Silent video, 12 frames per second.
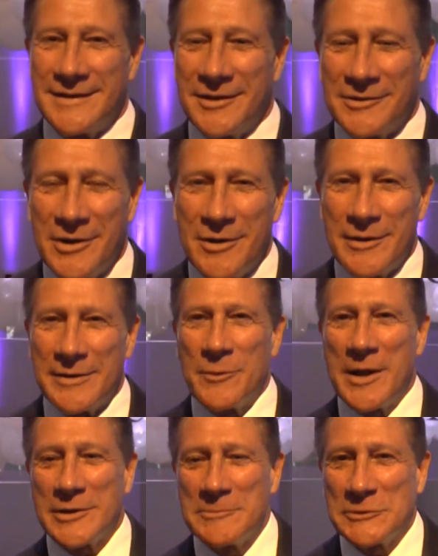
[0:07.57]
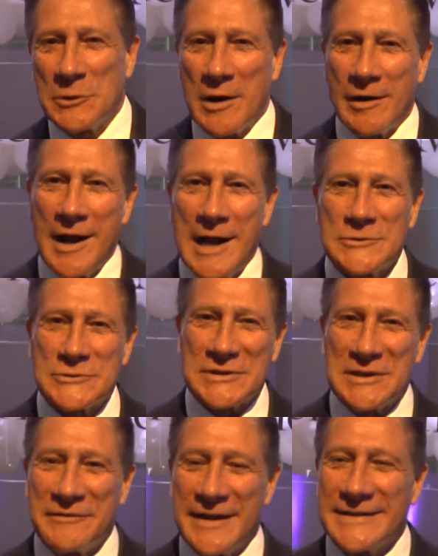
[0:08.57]
Hello and welcome to our
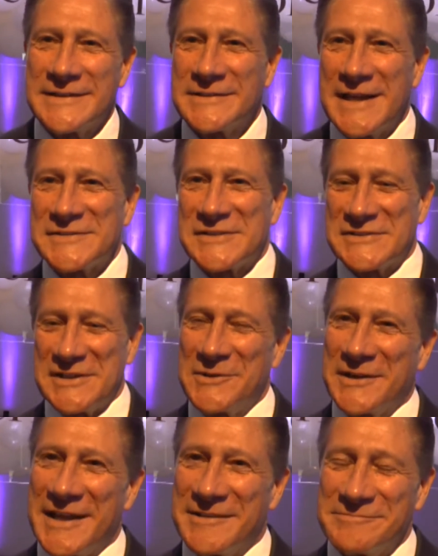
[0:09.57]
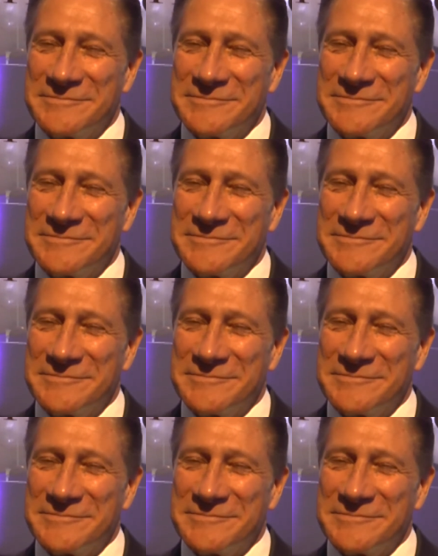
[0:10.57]
hydrogen event. It's nice to see you again.